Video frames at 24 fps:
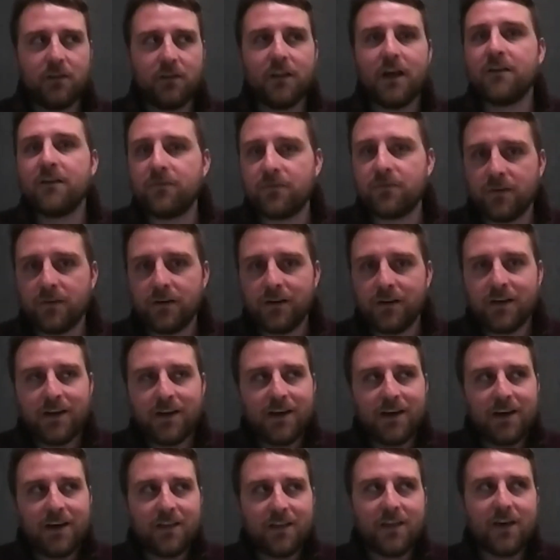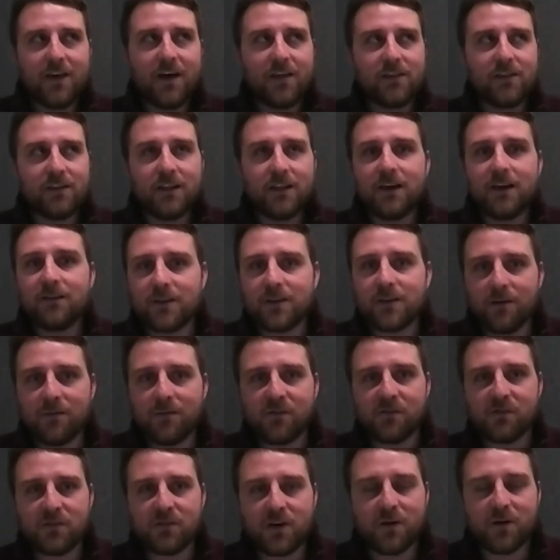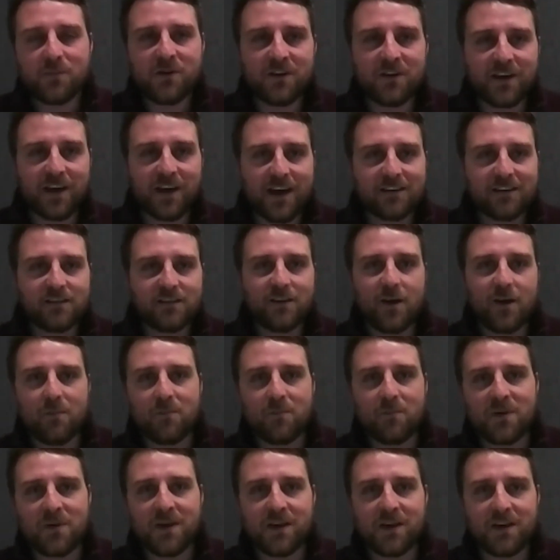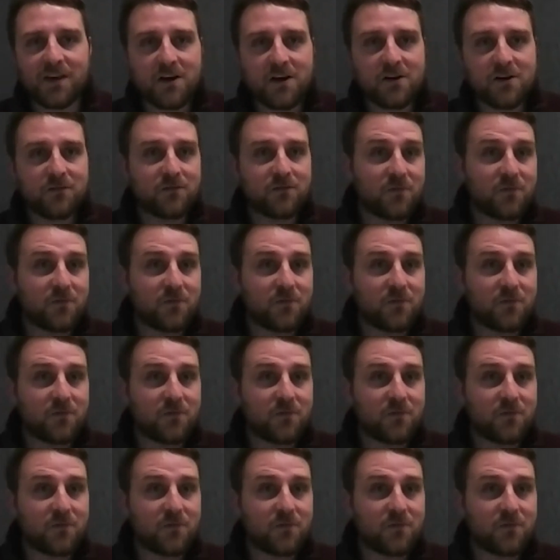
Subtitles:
lifetime of a therapeutic asset being